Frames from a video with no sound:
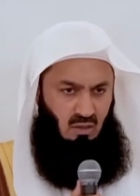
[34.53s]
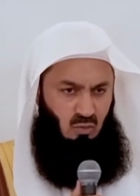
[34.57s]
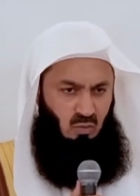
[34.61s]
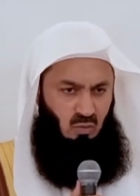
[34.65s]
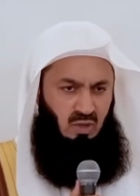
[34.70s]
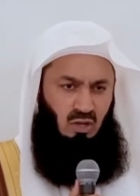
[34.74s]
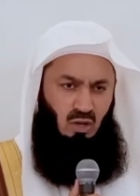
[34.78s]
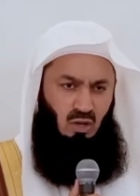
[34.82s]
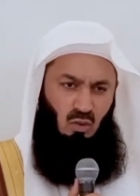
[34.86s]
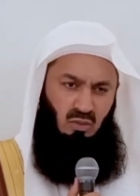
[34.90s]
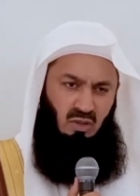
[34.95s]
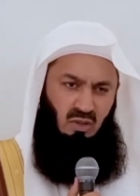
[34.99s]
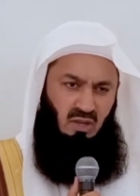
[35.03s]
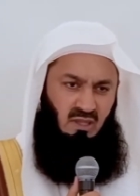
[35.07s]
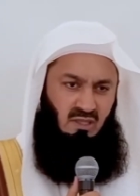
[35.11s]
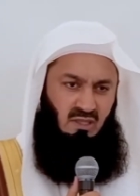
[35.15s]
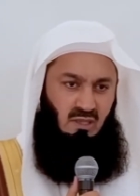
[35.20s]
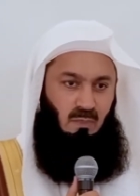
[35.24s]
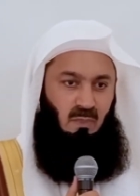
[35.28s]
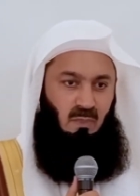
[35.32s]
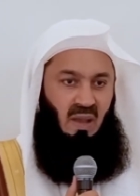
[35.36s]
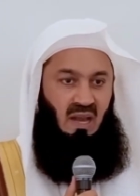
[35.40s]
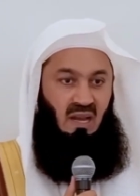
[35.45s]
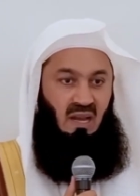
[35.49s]
We know there
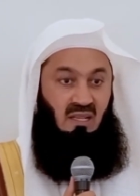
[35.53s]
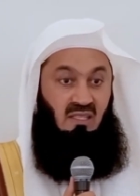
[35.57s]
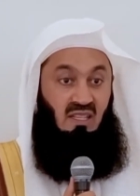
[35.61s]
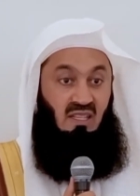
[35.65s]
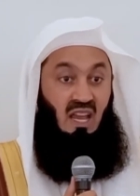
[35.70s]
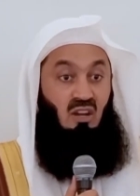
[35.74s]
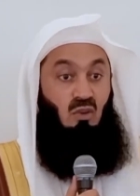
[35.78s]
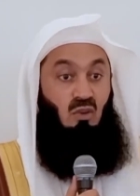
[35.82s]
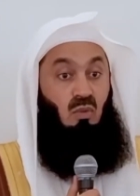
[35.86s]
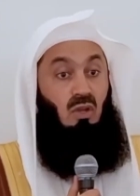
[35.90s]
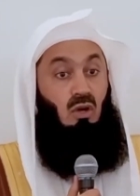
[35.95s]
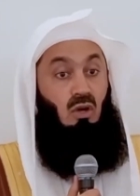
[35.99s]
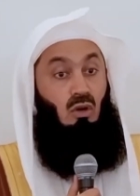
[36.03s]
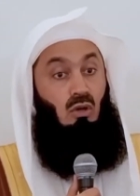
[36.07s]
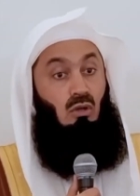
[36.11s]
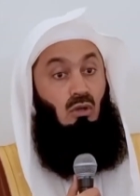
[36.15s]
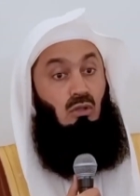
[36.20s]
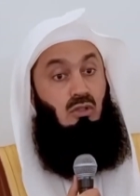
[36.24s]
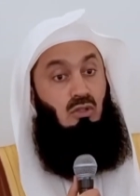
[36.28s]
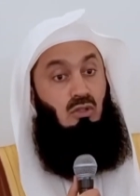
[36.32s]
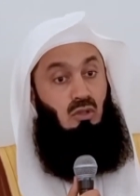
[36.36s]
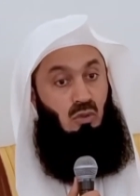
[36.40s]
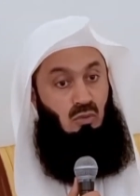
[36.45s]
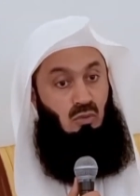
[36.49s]
is a balance. And we
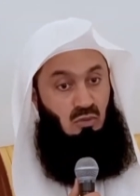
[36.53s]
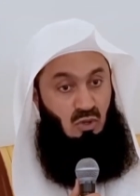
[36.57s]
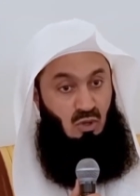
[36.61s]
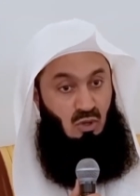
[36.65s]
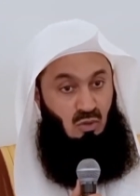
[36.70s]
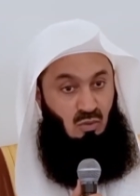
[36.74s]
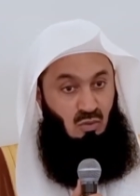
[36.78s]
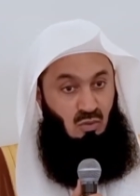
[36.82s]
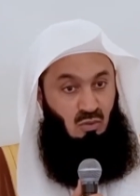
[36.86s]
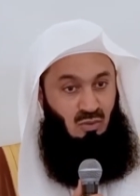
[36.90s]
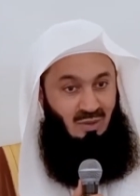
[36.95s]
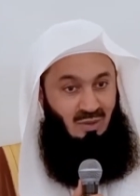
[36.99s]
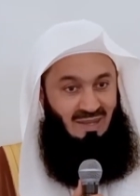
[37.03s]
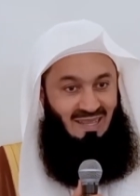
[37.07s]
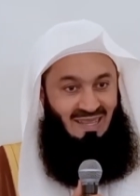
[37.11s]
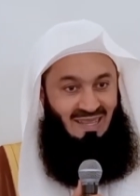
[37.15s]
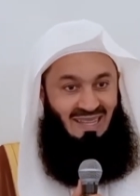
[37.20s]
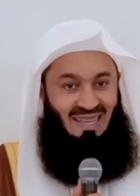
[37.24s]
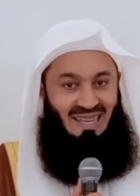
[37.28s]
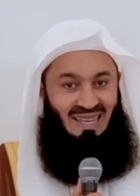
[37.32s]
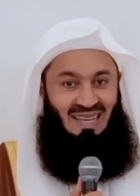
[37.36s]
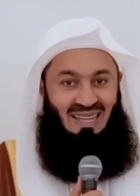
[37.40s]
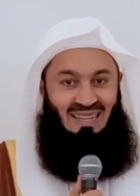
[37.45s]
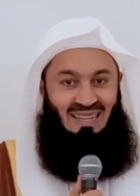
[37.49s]
also know
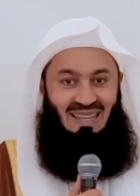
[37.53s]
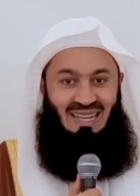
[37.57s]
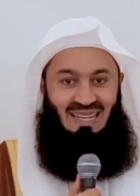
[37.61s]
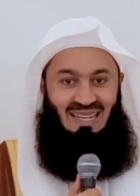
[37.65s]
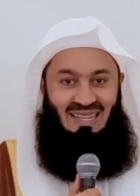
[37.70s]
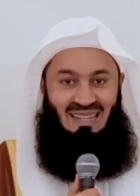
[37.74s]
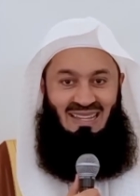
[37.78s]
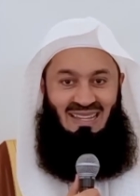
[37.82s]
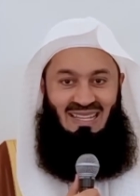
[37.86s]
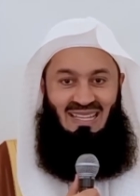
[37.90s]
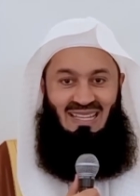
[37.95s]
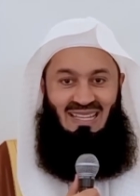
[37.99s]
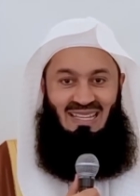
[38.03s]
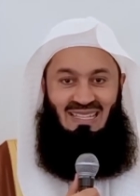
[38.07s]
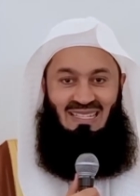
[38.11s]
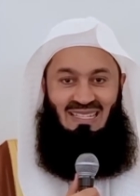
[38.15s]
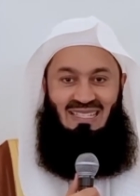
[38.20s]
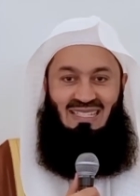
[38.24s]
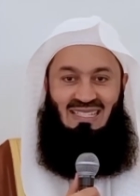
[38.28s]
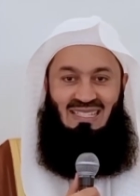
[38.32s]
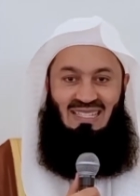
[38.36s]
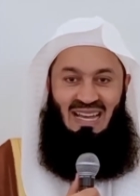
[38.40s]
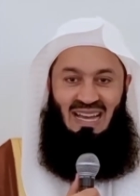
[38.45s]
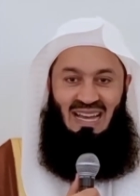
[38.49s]
that the
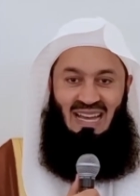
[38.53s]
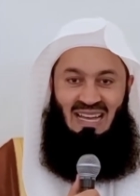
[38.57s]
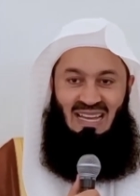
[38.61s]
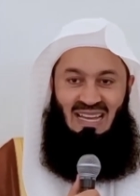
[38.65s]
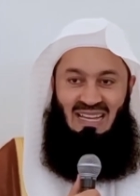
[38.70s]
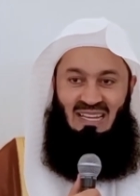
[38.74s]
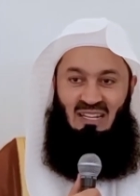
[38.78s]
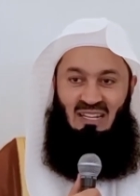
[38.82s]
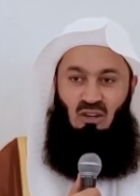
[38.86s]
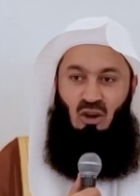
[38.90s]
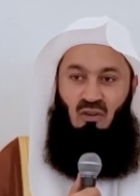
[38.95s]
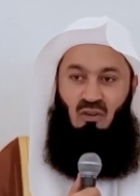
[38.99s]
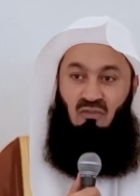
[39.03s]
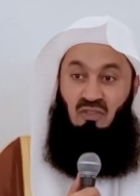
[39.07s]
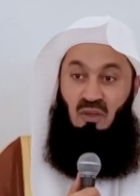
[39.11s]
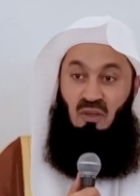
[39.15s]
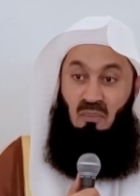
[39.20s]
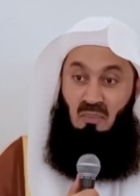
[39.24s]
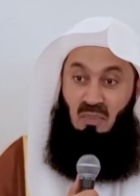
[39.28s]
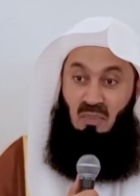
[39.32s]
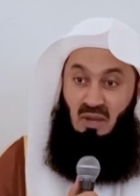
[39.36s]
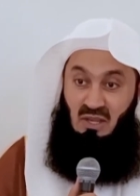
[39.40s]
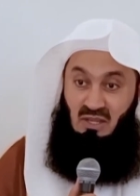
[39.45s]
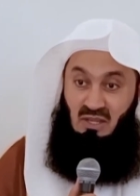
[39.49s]
side of the
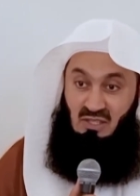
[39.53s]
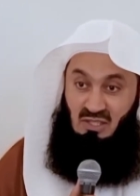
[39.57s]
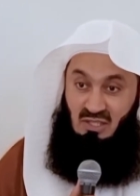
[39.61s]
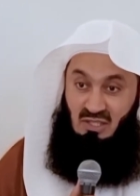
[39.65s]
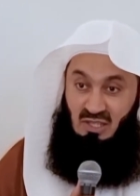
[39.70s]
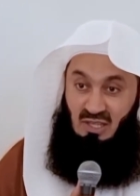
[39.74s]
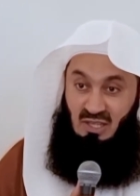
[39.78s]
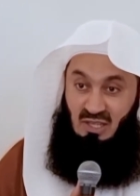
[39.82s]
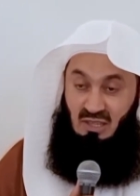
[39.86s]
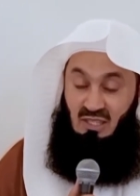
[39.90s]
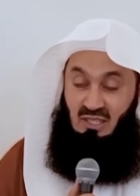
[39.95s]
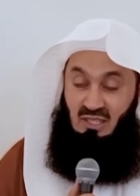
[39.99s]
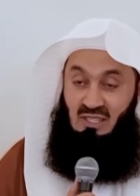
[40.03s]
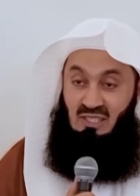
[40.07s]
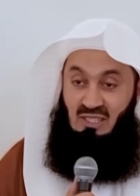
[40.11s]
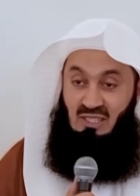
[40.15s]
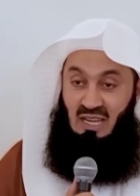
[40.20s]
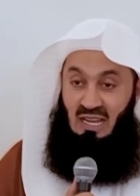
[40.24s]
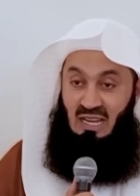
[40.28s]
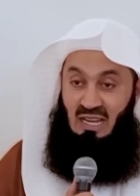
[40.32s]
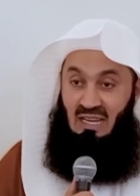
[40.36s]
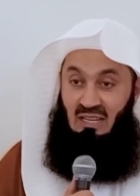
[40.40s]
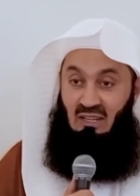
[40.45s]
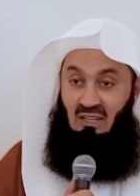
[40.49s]
mercy, the
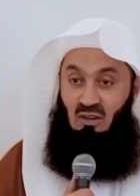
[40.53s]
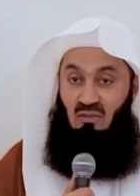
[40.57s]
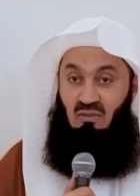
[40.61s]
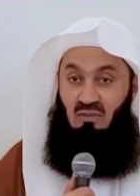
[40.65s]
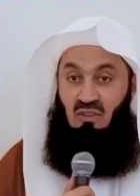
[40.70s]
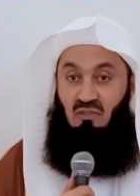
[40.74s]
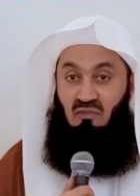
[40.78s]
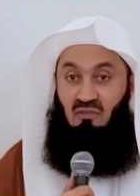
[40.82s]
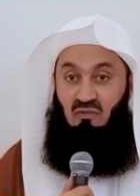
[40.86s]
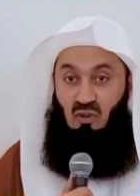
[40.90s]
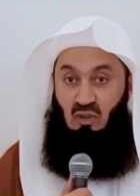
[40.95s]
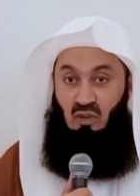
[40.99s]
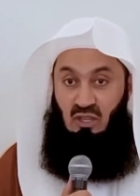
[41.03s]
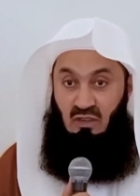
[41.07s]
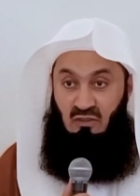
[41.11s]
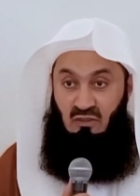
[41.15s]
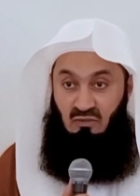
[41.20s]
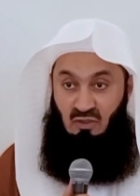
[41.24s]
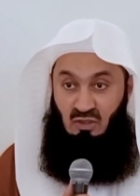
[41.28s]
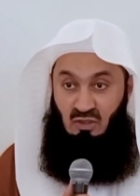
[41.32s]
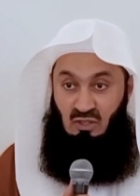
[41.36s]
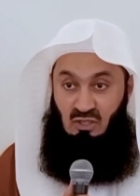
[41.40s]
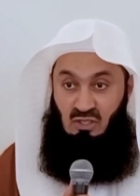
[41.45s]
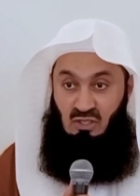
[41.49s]
side of the
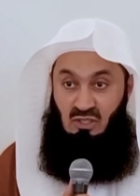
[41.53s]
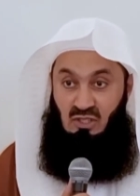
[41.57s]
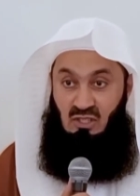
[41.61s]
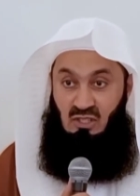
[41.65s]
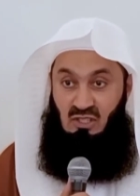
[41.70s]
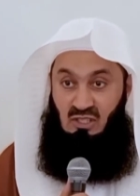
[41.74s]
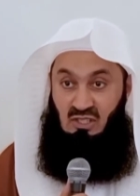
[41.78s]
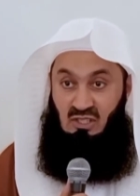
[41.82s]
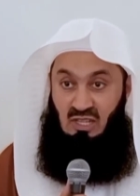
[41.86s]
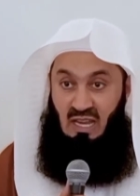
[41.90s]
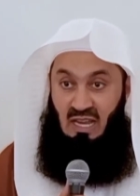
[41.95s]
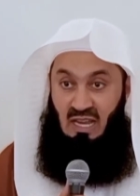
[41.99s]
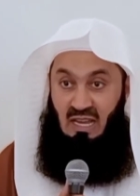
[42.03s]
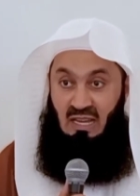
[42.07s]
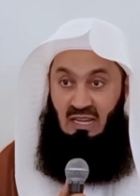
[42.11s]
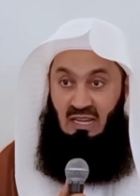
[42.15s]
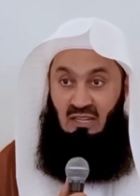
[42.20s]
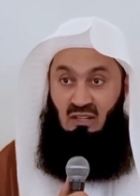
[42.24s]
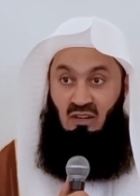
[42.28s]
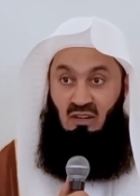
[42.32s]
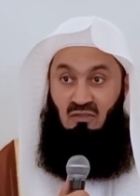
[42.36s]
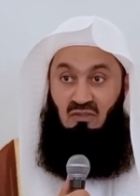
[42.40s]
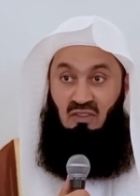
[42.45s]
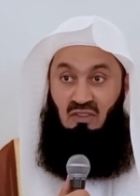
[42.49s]
forgiveness, the
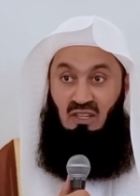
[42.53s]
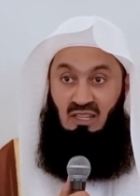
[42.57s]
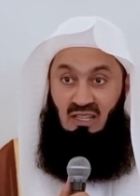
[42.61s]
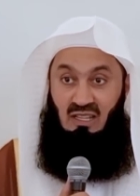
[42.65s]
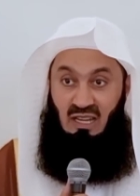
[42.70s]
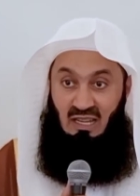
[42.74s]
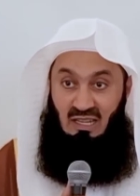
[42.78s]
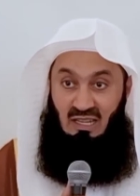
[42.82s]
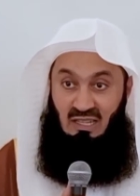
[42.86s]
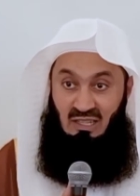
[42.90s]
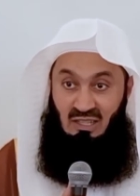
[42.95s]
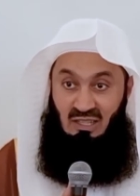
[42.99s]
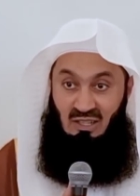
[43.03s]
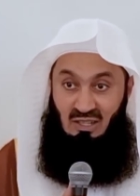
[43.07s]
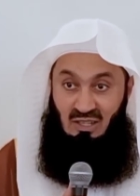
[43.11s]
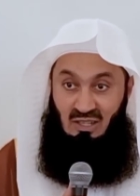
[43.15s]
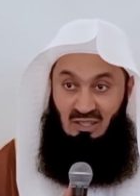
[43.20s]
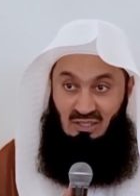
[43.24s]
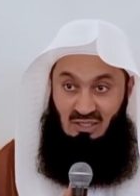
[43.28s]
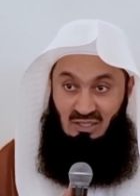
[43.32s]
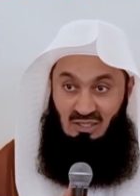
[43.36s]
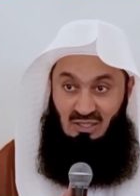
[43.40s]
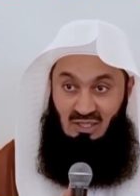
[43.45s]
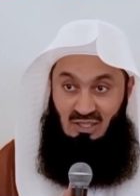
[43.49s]
side of the
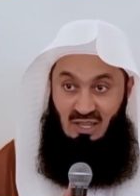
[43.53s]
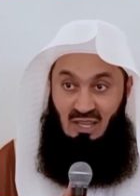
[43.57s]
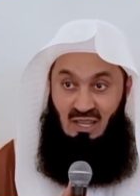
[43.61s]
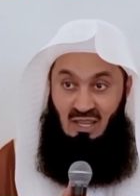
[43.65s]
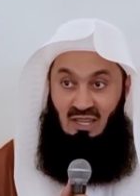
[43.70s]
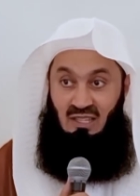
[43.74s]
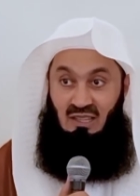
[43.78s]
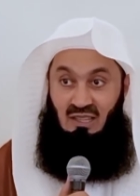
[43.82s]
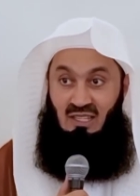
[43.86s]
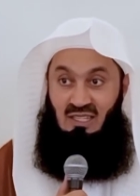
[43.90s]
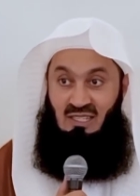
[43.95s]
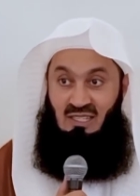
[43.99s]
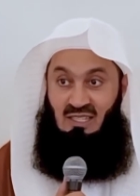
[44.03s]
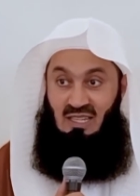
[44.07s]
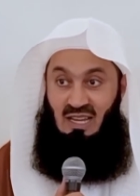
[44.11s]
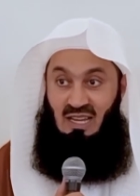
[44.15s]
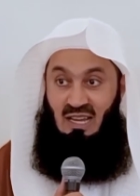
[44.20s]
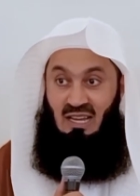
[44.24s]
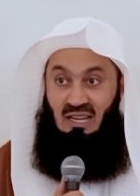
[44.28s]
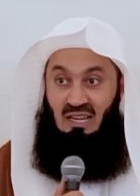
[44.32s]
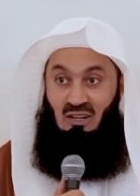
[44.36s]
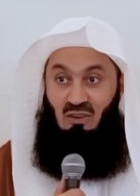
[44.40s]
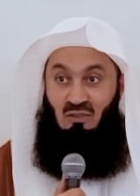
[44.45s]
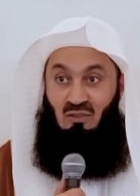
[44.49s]
kindness, the
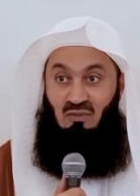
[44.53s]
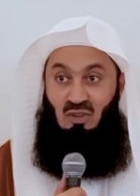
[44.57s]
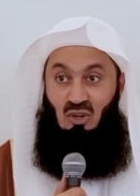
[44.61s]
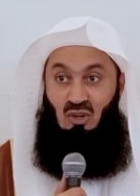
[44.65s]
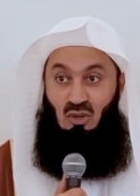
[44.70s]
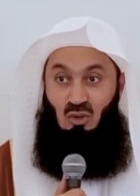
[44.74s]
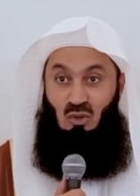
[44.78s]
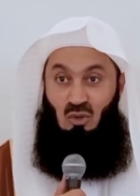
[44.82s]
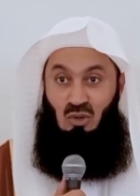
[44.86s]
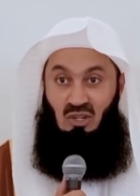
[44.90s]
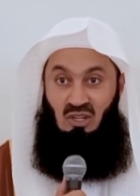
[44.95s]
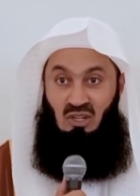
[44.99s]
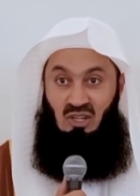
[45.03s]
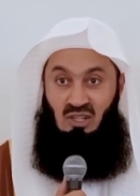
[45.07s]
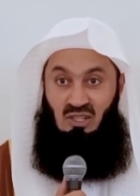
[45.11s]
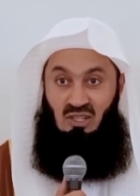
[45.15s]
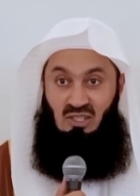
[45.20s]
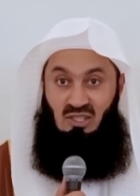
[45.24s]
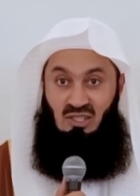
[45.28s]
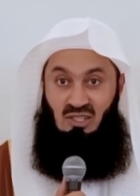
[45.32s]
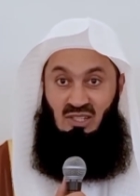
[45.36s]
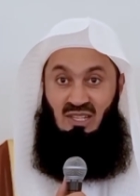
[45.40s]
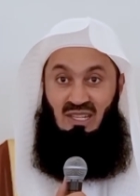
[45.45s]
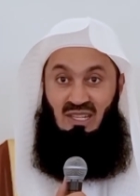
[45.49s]
side of the
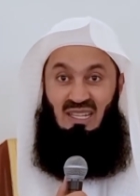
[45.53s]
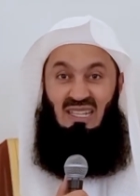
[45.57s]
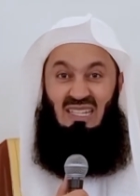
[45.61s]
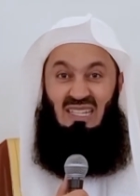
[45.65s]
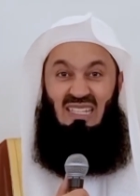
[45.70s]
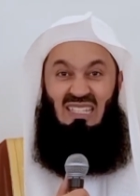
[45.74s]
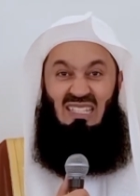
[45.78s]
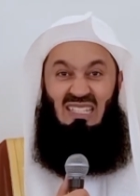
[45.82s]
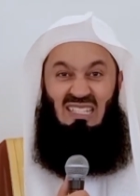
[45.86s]
goodness